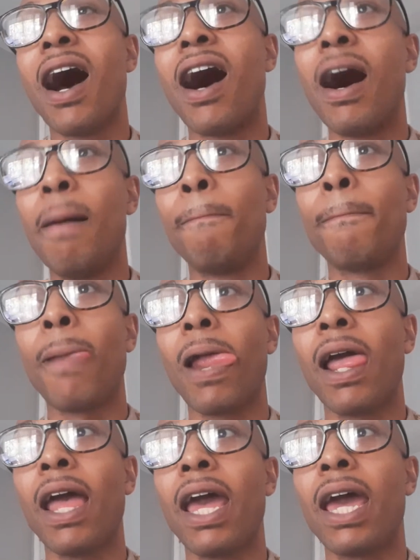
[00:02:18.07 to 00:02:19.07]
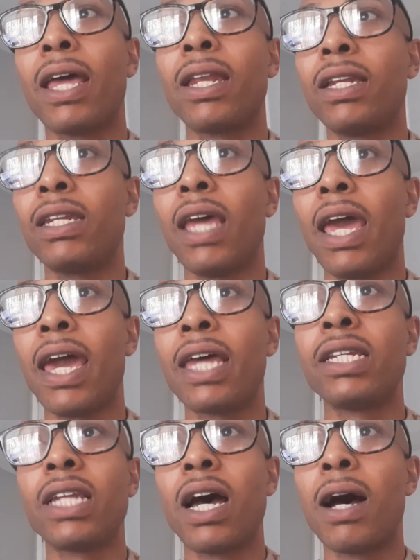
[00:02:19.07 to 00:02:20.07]
um, and
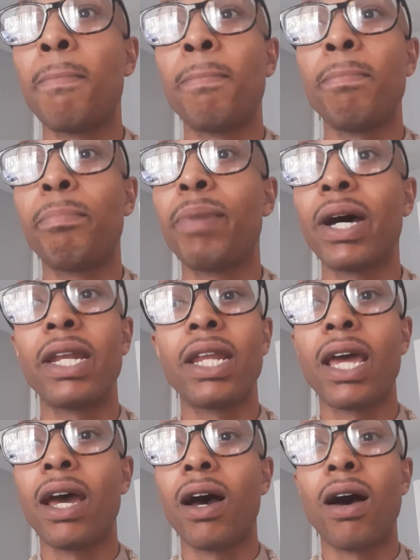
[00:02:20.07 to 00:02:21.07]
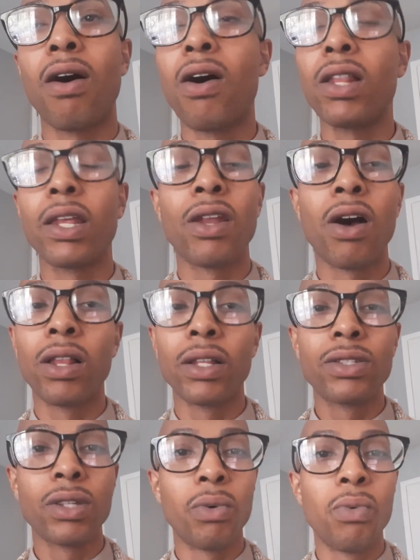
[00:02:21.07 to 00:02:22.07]
and um, but all in all,
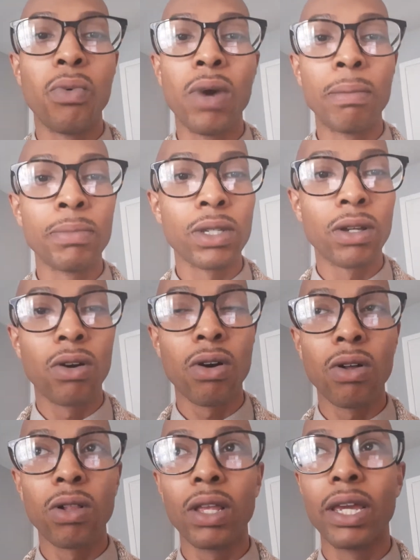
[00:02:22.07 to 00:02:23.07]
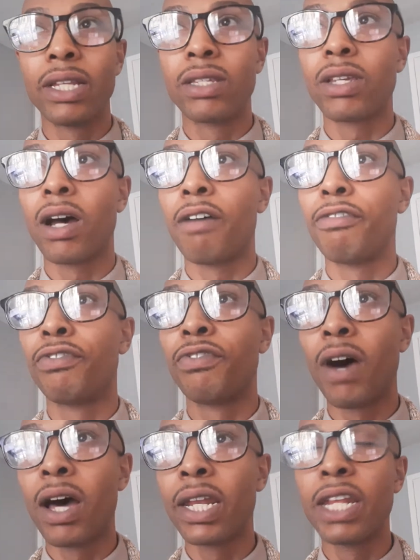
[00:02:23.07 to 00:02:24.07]
it's a whimsical, it's a
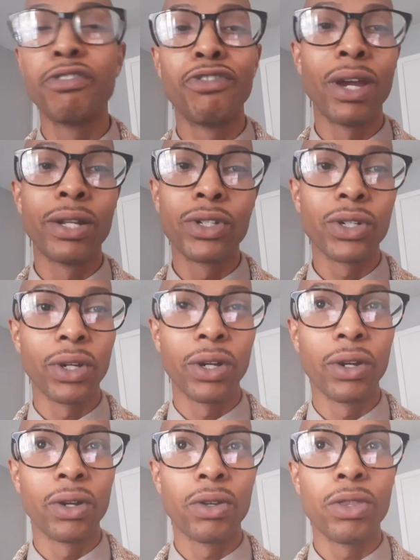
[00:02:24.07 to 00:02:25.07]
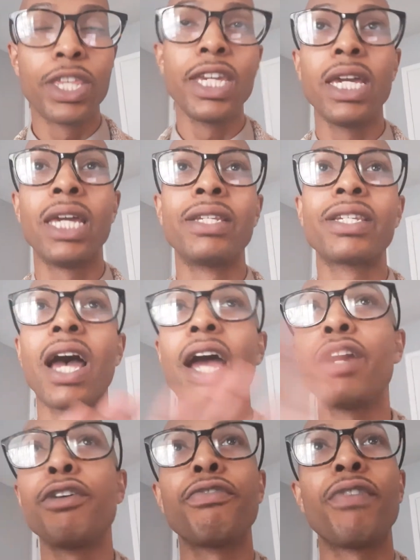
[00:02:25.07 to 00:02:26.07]
fun adventure. The
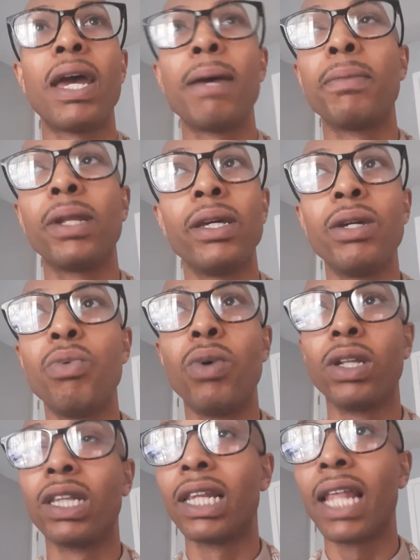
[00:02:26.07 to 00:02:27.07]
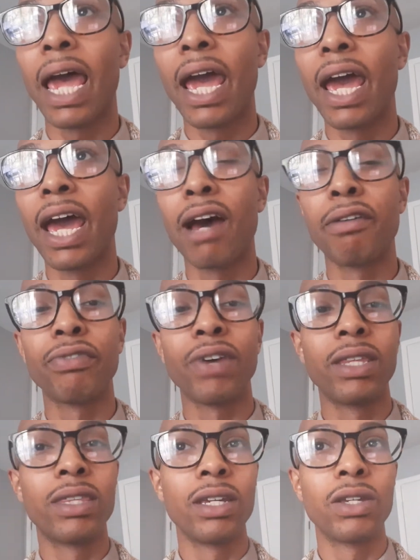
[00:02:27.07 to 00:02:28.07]
entire family will laugh.
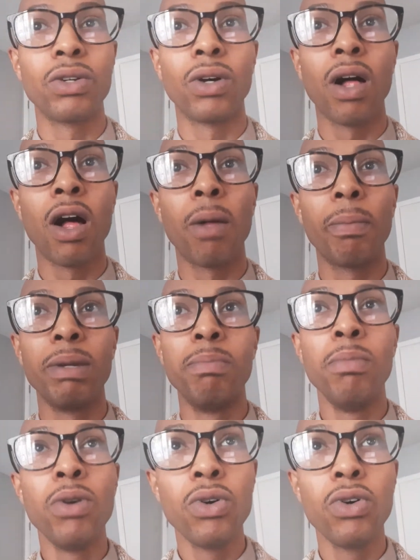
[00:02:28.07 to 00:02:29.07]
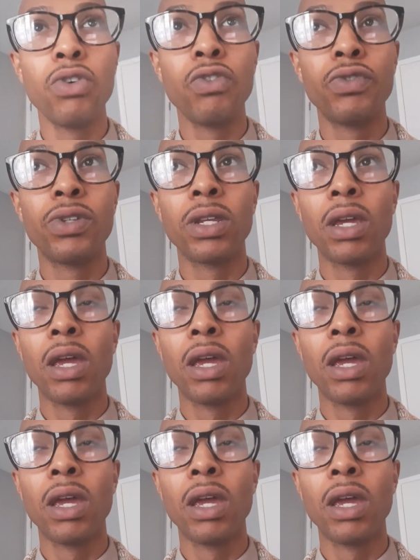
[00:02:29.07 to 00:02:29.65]
I think you'll all be moved,